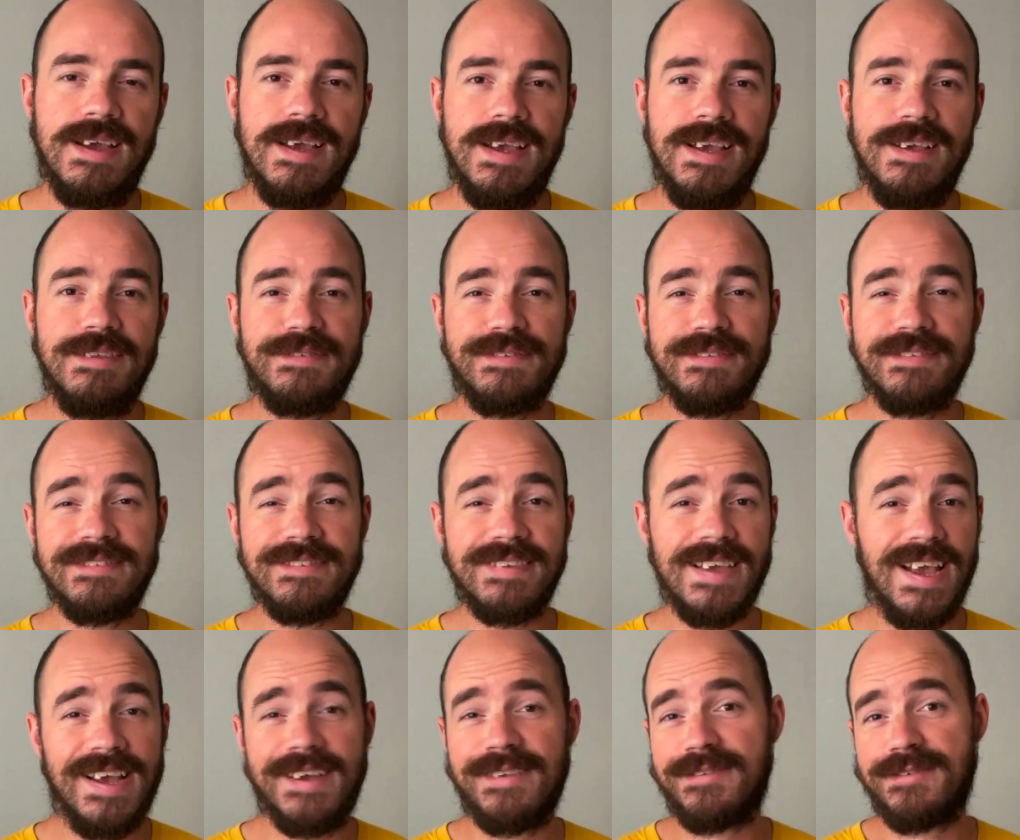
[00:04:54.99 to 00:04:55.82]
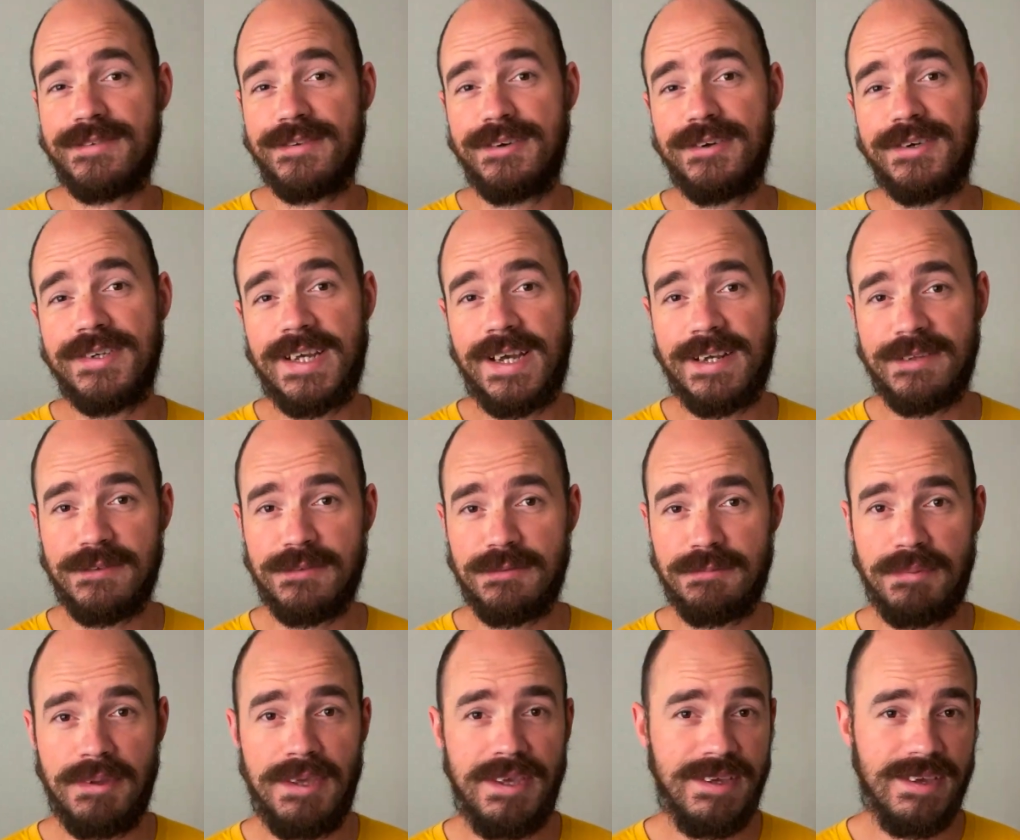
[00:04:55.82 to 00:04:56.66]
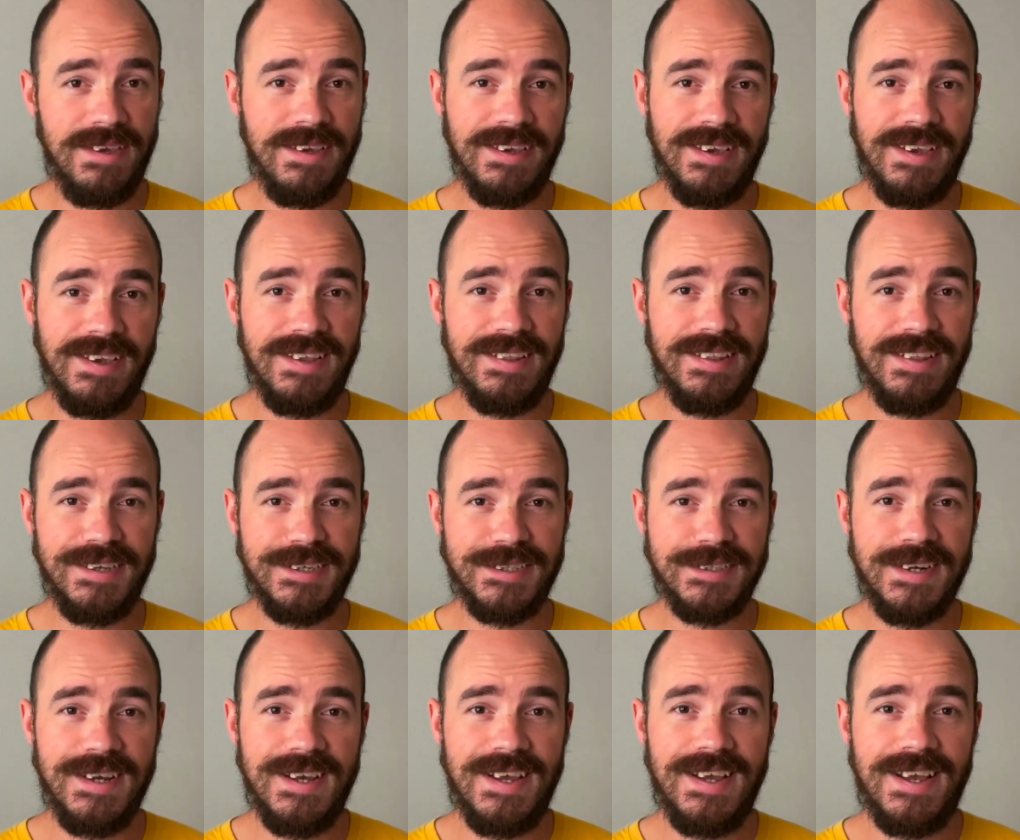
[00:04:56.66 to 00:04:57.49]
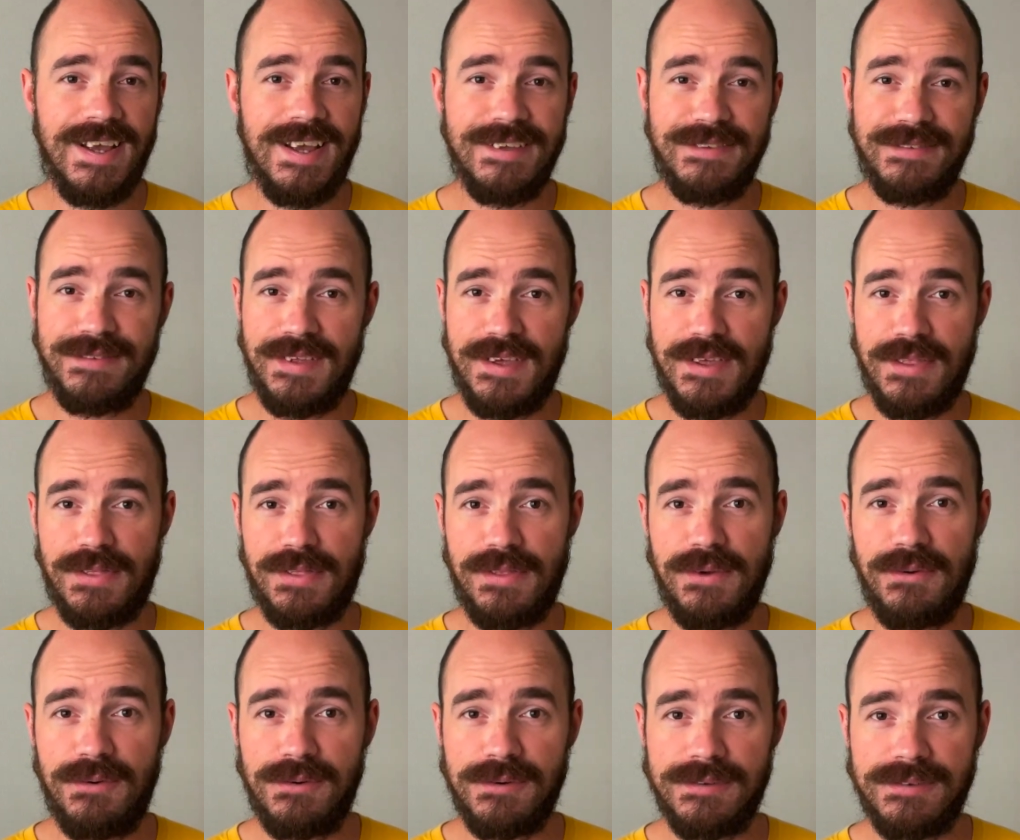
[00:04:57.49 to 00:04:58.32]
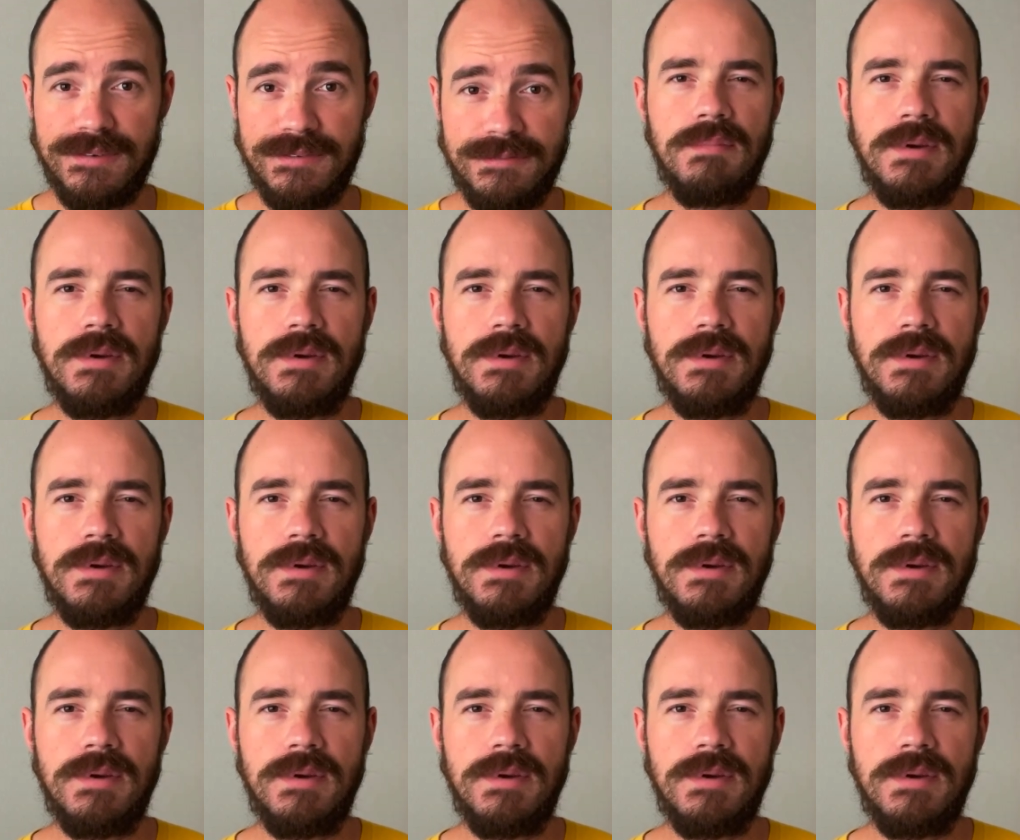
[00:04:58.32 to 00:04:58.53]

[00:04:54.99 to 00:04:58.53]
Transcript: isn't as good at speaking English as they thought.